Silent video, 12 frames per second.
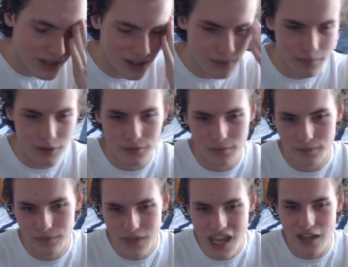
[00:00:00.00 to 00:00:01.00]
but
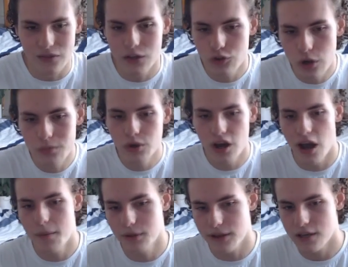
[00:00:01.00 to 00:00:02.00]
again, like terminal
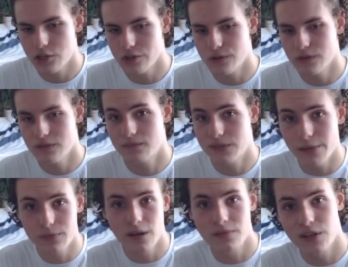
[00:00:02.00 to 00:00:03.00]
applications,
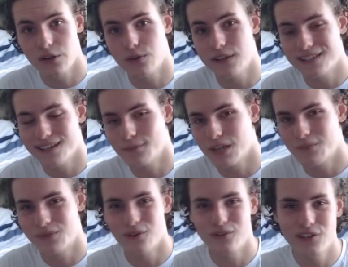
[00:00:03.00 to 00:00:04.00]
sometimes they're good, they're sometimes
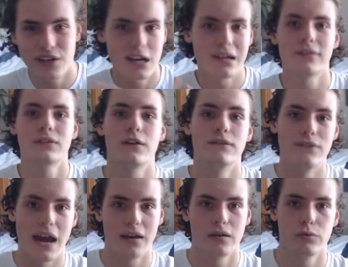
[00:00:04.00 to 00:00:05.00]
not. You kind of have to
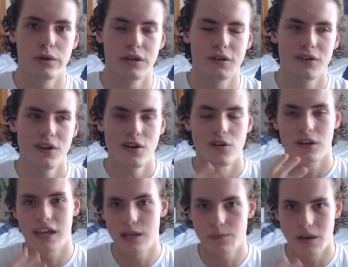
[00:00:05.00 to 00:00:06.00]
evaluate it on a
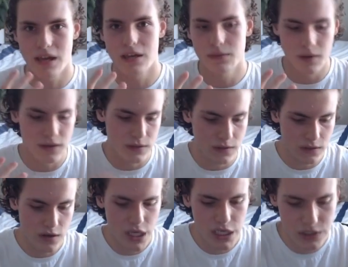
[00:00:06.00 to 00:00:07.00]
case by case basis.
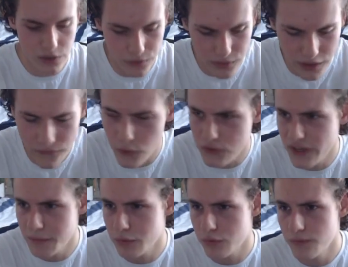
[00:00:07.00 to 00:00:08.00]
So, like for
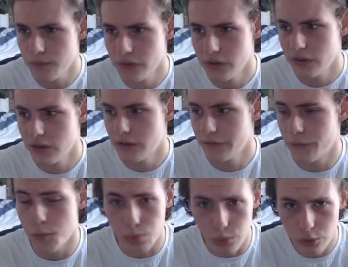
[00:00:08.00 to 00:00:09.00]
example, for
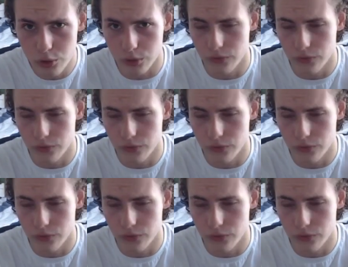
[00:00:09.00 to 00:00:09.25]
Bluetooth,